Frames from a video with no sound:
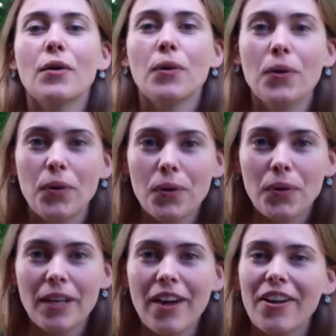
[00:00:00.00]

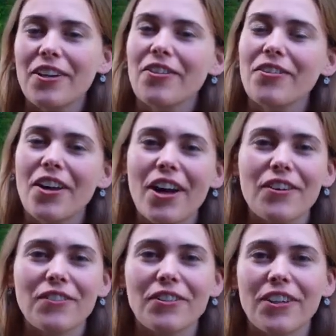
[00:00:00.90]
Whew. Now I know a
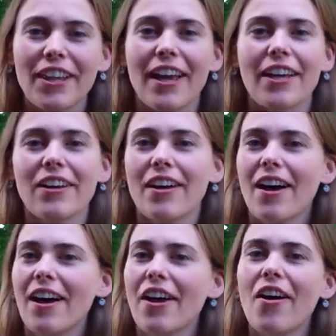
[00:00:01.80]
lot of you are like,
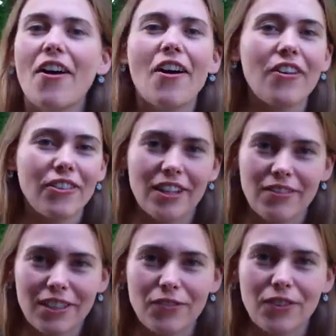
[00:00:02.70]
I
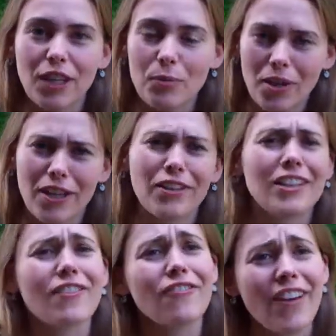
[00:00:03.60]
already read the food label. I look
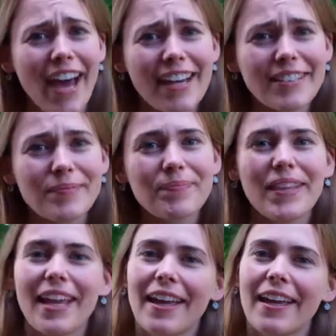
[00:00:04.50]
at the fat,
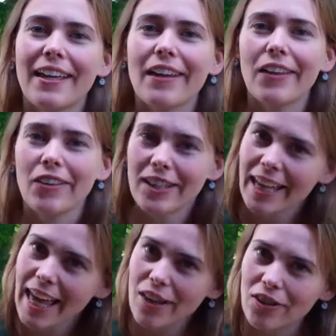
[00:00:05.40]
and I look at
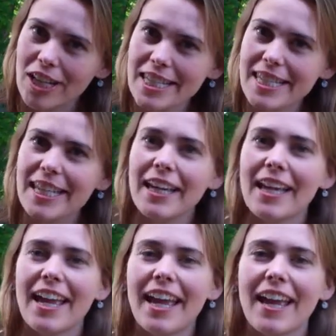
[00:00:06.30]
the calories,
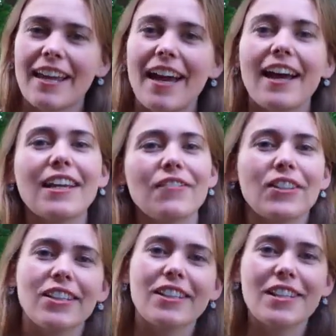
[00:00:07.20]
and I
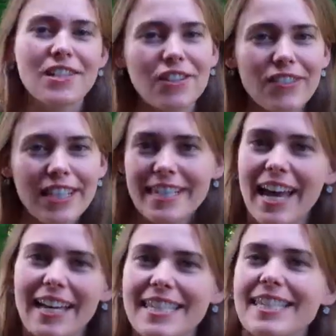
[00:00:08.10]
even look at the serving
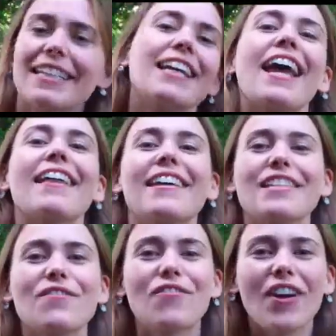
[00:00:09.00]
size. And
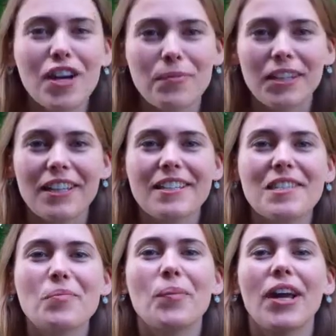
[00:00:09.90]
that's
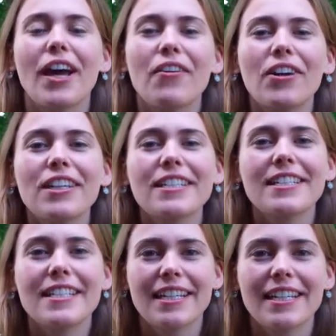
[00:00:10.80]
fabulous, but I want you to
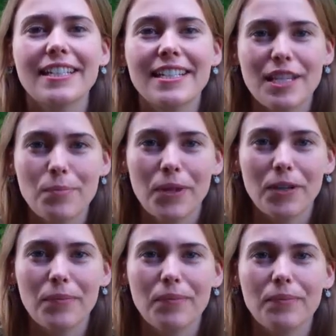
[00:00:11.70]
dig
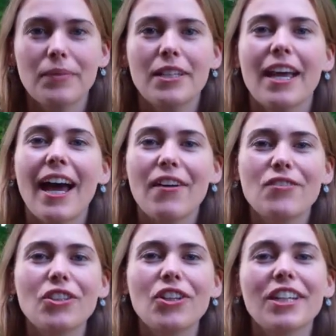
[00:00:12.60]
deeper. You have
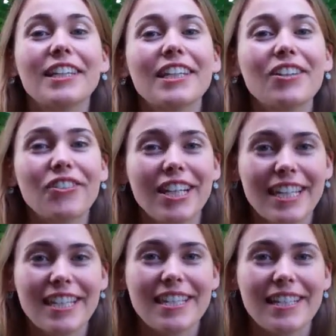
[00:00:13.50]
to look at the
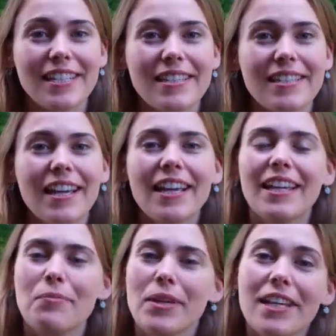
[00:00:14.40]
ingredients list
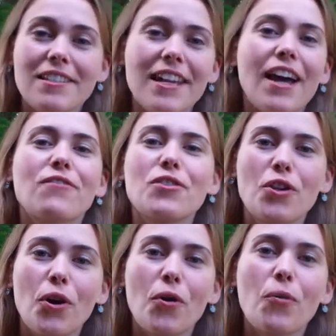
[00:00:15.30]
because you have to
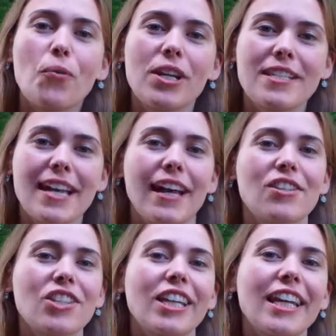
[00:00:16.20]
know what is
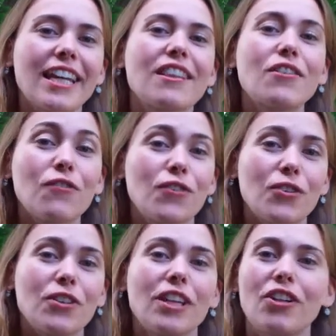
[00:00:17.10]
actually in the
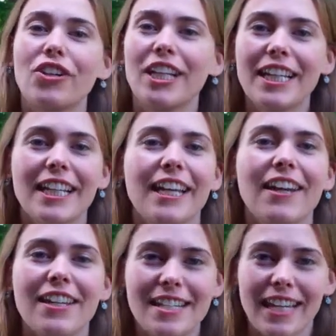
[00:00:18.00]
food that you're eating
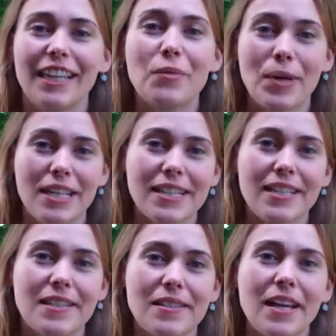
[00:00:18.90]
on a daily
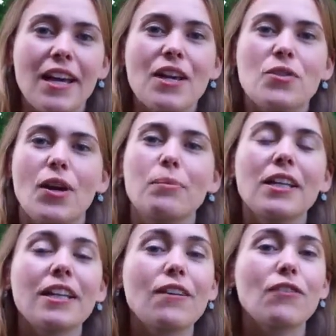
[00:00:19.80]
basis. So I'm
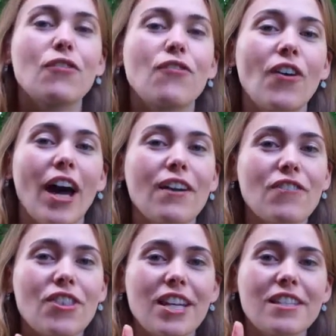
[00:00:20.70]
going to give you 5
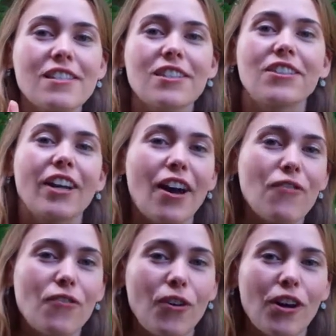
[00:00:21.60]
things to look
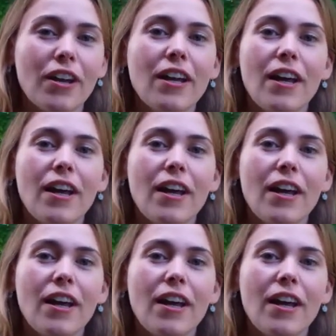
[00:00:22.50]
out for